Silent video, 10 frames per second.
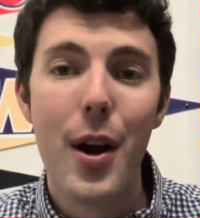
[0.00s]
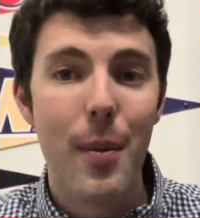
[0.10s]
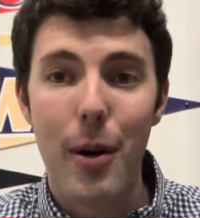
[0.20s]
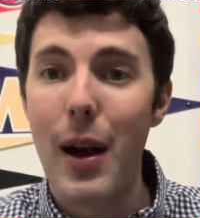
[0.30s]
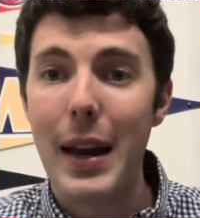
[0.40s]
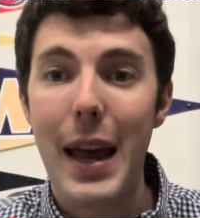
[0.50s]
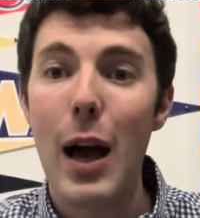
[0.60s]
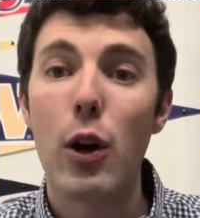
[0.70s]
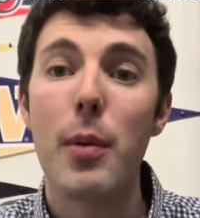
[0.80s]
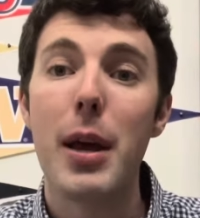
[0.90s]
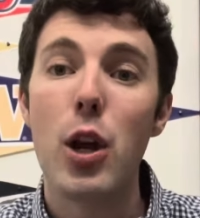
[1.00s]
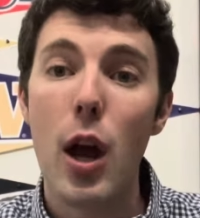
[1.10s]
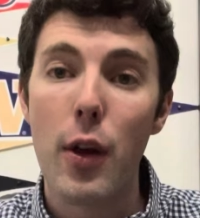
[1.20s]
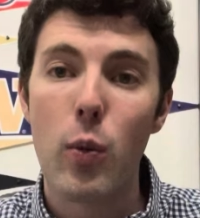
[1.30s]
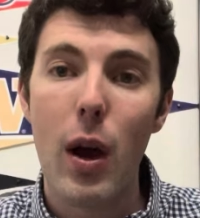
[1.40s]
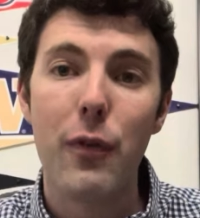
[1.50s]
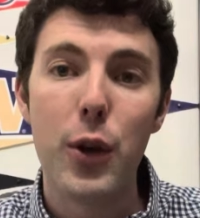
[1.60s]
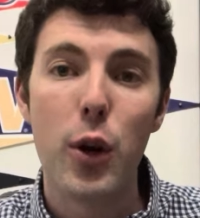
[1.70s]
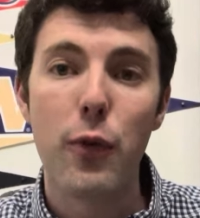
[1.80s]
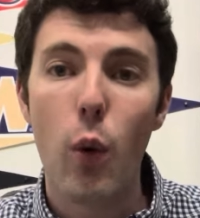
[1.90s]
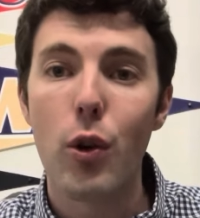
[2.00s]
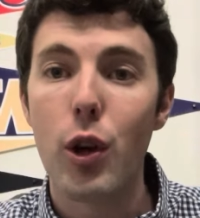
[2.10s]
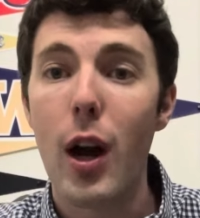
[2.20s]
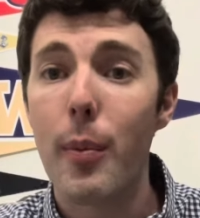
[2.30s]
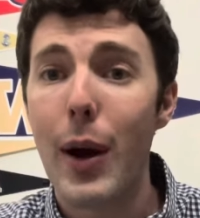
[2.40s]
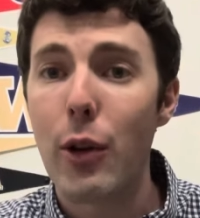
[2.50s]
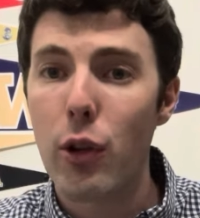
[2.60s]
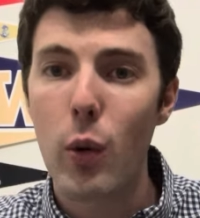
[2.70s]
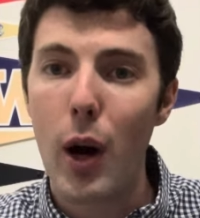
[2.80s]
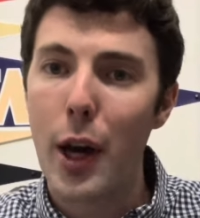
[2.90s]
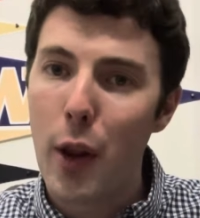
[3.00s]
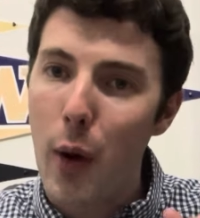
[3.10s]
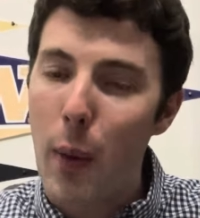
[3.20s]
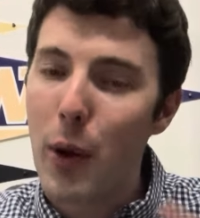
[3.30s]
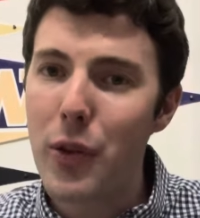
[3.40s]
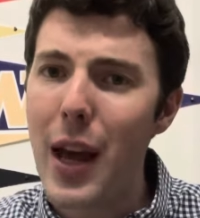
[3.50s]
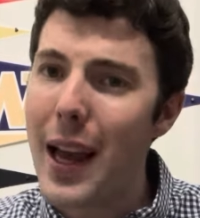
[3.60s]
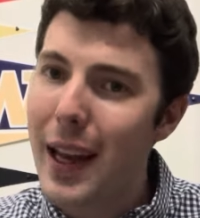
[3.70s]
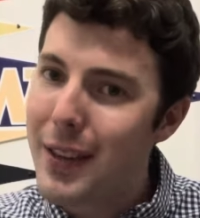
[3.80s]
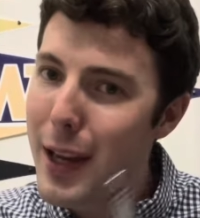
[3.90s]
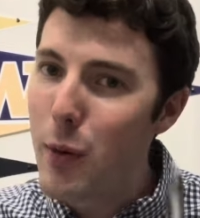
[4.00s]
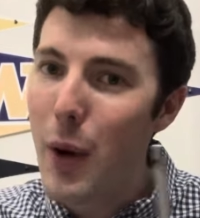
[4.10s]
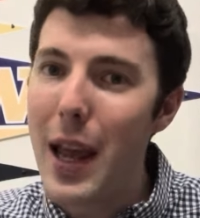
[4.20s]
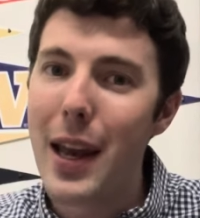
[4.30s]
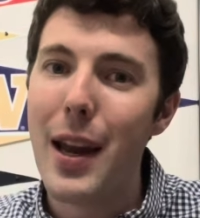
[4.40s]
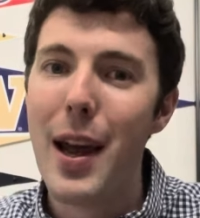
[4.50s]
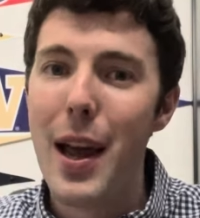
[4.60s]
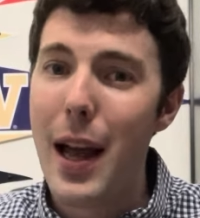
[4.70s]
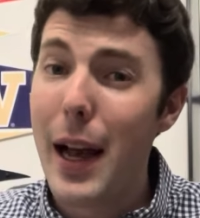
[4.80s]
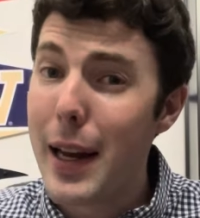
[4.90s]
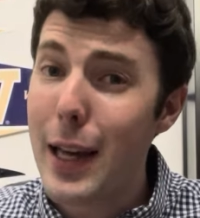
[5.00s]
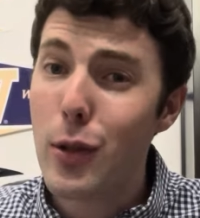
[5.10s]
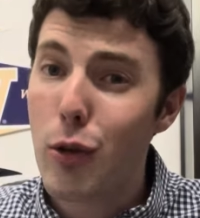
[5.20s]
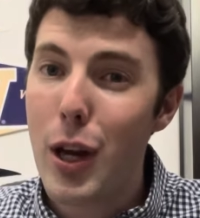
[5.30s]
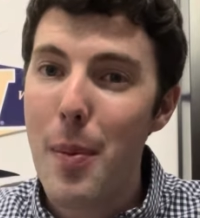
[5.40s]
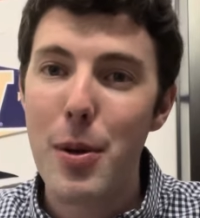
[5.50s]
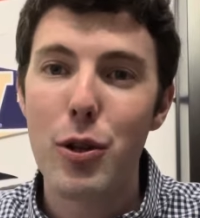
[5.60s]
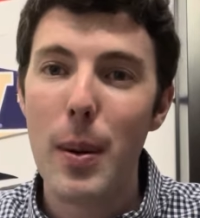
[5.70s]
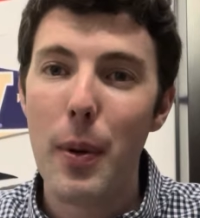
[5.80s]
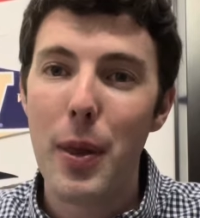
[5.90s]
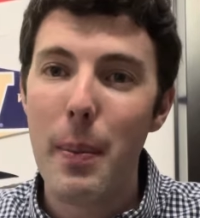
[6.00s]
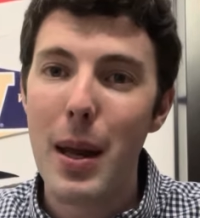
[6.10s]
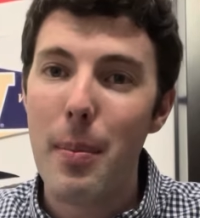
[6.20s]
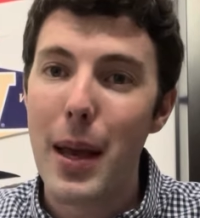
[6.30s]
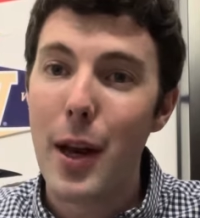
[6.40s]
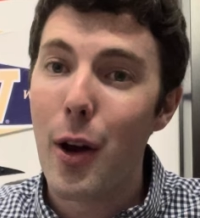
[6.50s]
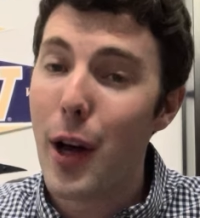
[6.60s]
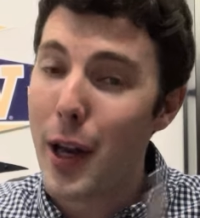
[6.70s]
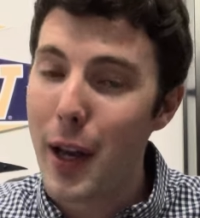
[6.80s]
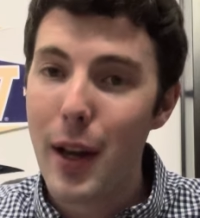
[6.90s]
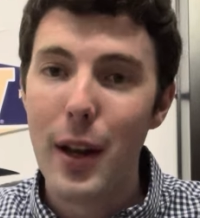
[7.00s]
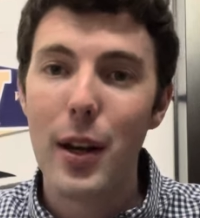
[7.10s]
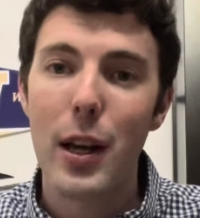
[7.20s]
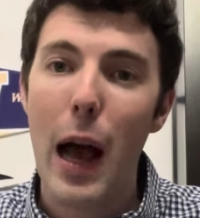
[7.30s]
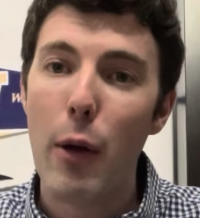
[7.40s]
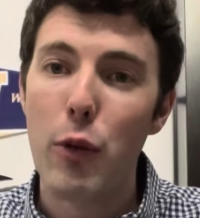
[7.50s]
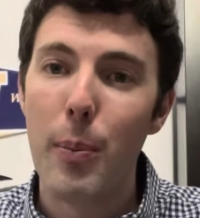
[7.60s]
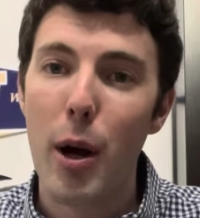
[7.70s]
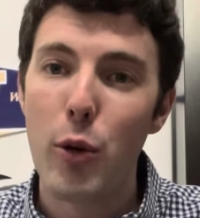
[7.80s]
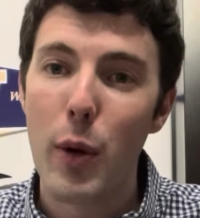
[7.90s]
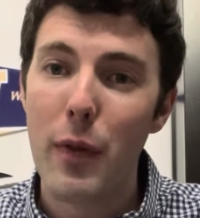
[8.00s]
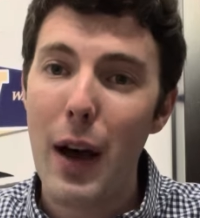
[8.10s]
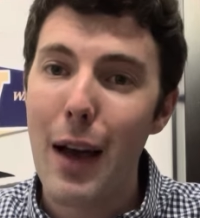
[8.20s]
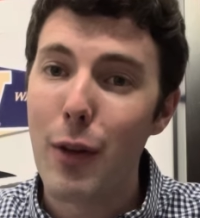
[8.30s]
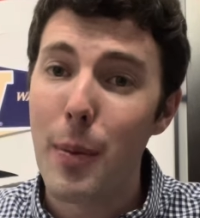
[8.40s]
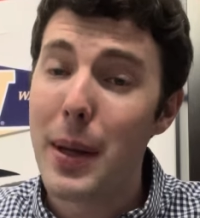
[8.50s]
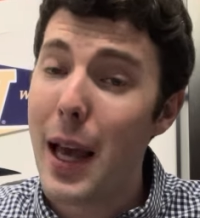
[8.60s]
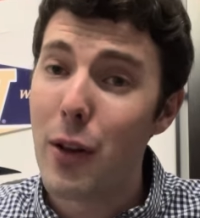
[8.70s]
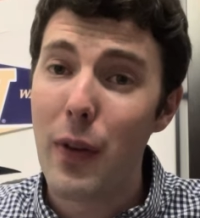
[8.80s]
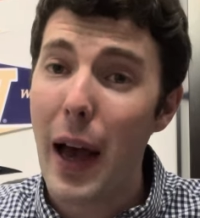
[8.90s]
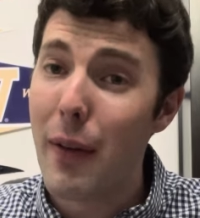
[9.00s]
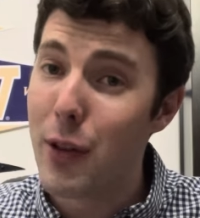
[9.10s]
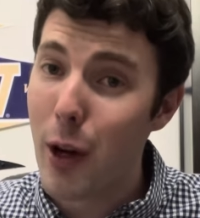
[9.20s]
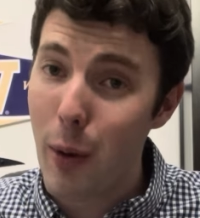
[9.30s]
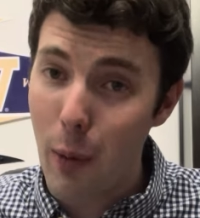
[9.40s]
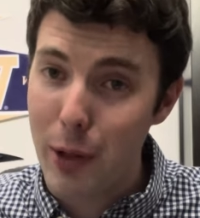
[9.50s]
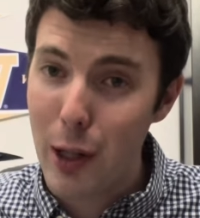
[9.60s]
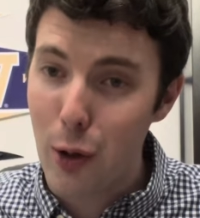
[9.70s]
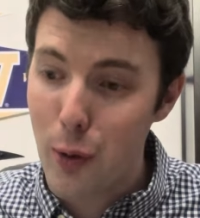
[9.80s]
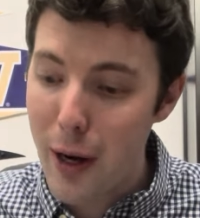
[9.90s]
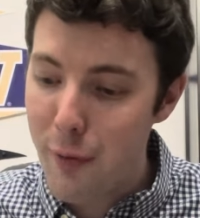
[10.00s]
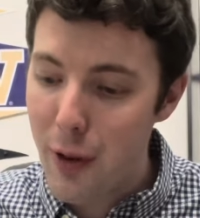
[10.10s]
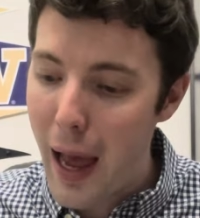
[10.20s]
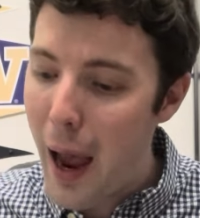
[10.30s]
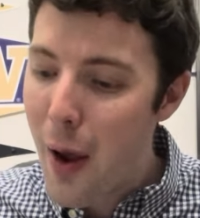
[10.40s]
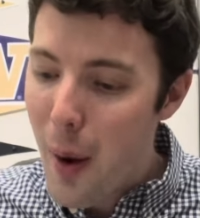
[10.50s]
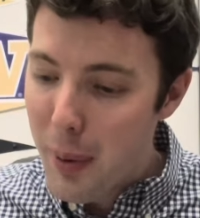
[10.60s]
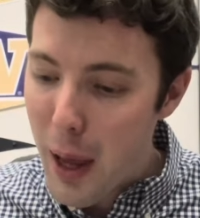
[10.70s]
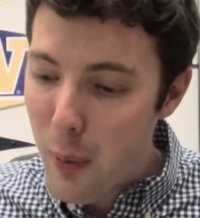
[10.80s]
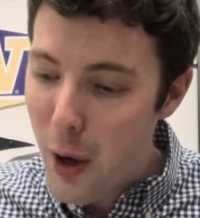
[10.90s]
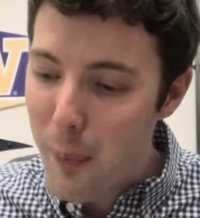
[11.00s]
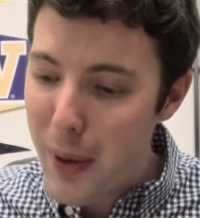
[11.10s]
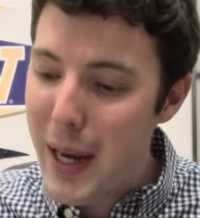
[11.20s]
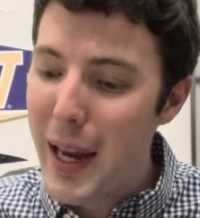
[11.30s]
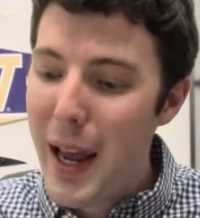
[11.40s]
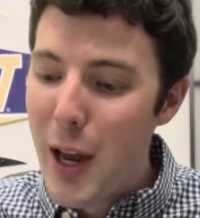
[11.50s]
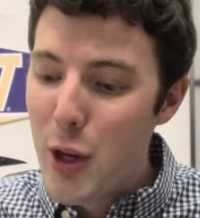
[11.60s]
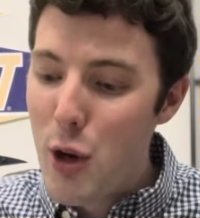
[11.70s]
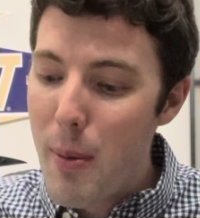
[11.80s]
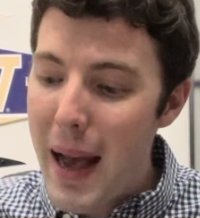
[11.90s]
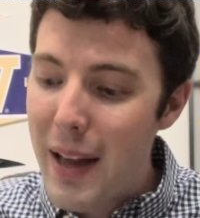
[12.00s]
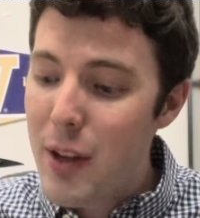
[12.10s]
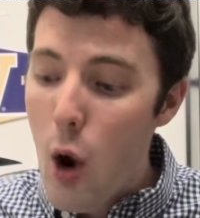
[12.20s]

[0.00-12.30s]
But right now, going to be another rough year for Don Brown's squad. Although I will say, I did win a national championship with the Minutemen on College Football twenty-five on the P S five. So I won't take a little credit for that. But they will beat UMass.